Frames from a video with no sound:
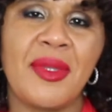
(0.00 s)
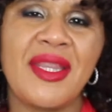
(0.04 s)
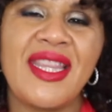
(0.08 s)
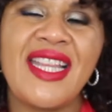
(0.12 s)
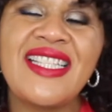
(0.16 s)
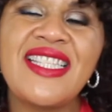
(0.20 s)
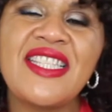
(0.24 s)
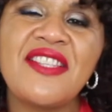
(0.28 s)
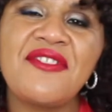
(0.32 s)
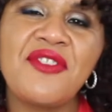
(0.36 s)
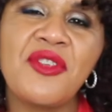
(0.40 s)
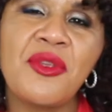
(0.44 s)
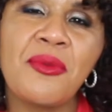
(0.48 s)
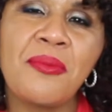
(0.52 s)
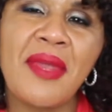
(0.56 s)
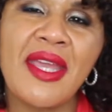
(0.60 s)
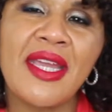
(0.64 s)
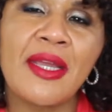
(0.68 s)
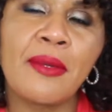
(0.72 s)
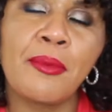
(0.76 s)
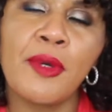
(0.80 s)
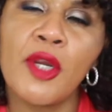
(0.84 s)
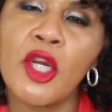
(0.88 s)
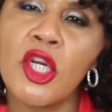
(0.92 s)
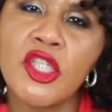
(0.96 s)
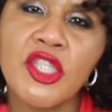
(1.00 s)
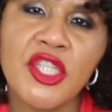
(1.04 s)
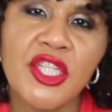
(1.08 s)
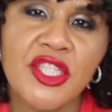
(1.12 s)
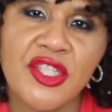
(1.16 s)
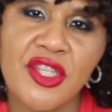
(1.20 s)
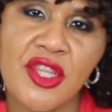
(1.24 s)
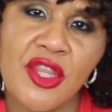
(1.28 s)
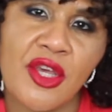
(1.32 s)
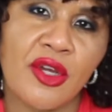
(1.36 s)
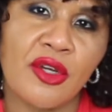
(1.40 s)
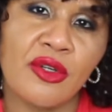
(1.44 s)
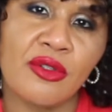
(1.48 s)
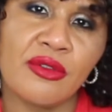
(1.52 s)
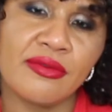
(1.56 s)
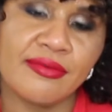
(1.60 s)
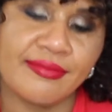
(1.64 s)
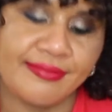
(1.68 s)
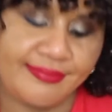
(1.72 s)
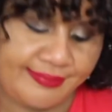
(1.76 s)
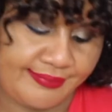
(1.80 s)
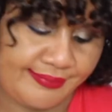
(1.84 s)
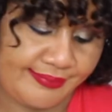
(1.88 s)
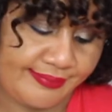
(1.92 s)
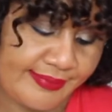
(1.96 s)
that's let's if you make a purchase though,
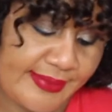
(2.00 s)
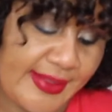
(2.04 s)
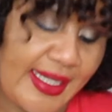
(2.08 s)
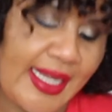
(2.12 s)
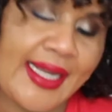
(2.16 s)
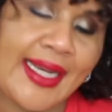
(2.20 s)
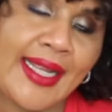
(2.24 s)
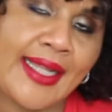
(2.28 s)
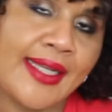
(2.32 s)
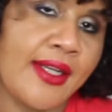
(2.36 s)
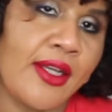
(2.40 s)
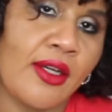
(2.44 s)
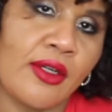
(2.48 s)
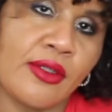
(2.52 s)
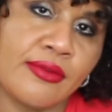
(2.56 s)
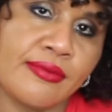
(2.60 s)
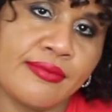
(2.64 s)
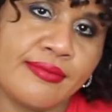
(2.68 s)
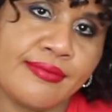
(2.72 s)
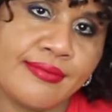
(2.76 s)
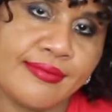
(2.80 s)
and I don't.